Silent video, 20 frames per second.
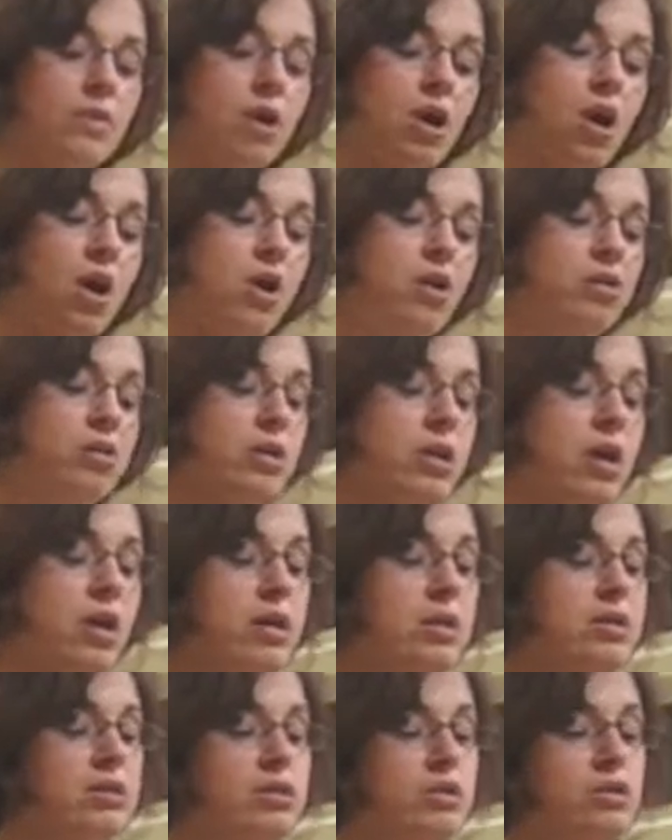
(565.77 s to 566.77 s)
Our
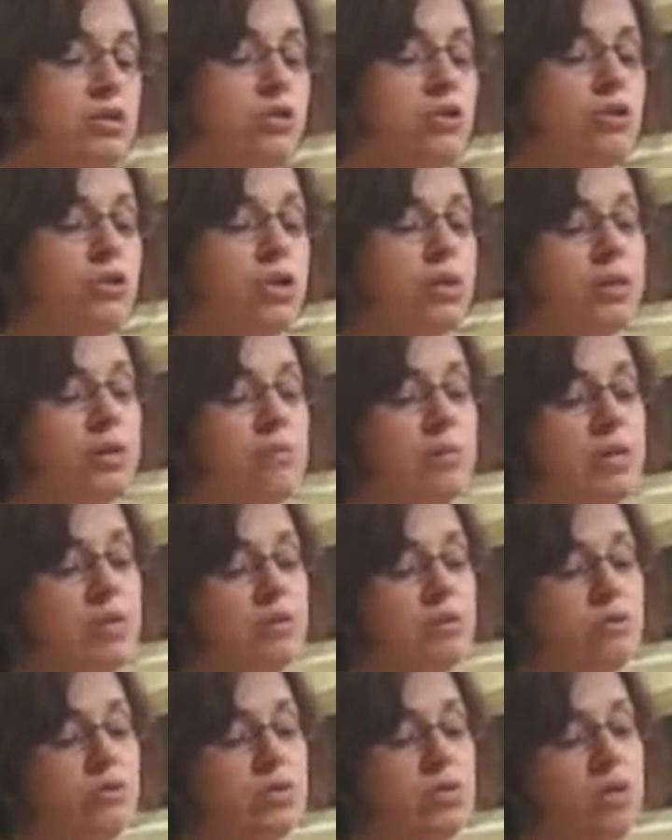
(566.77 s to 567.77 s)
nuts, you're going to be
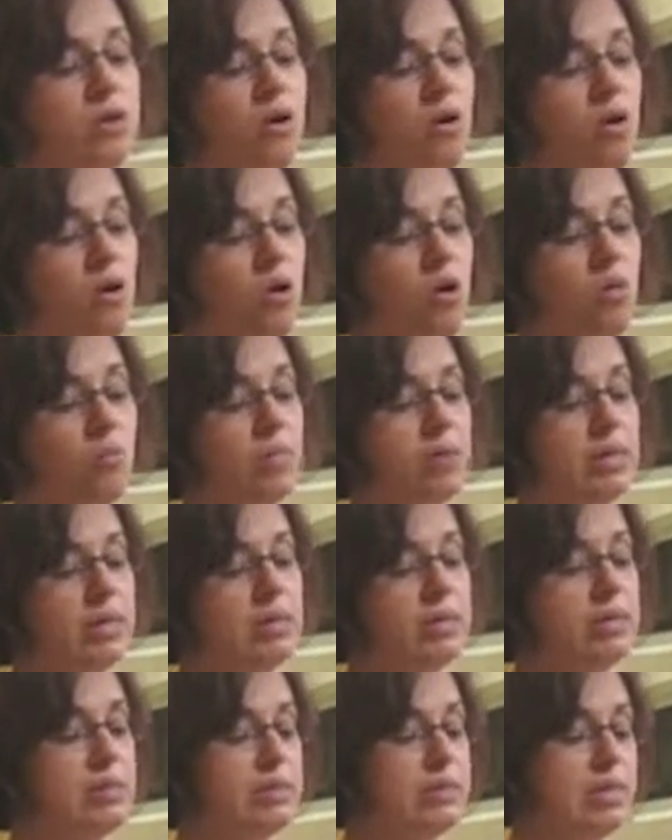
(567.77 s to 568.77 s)
using
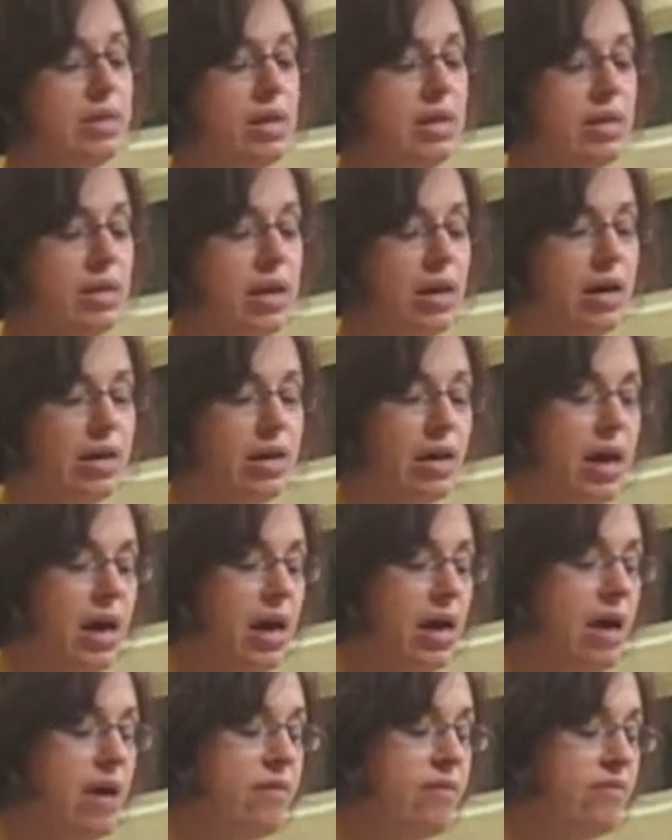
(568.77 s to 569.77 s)
almonds, and I
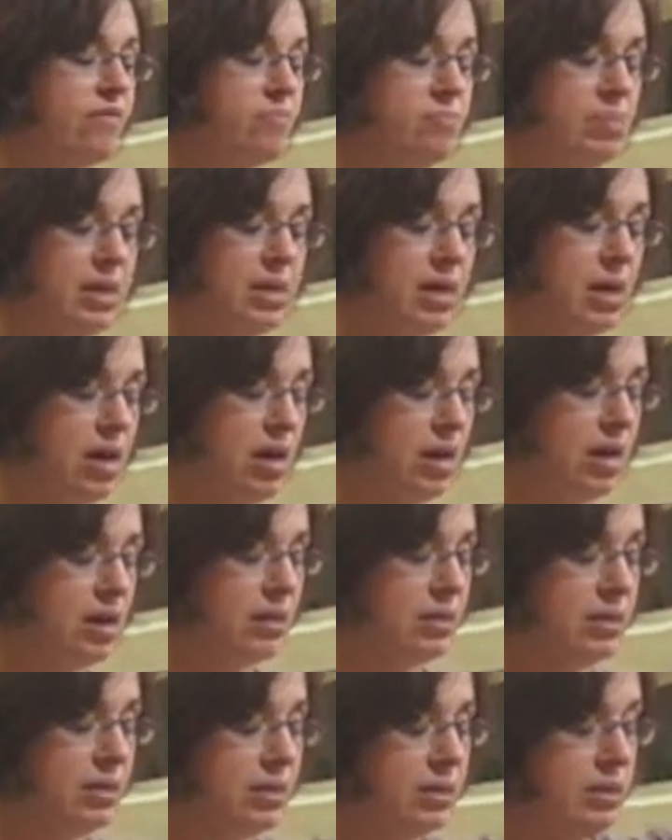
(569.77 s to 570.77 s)
have
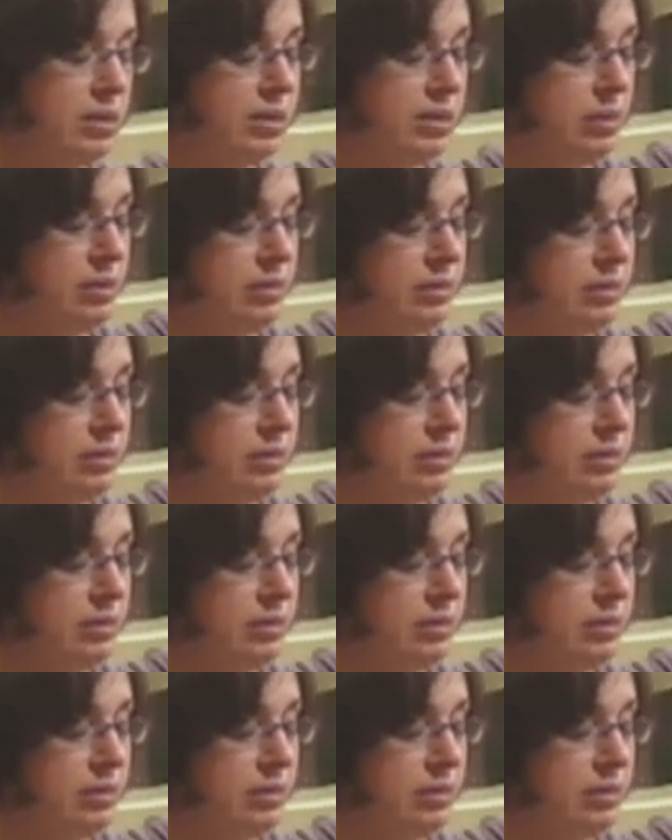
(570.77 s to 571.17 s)
pecans.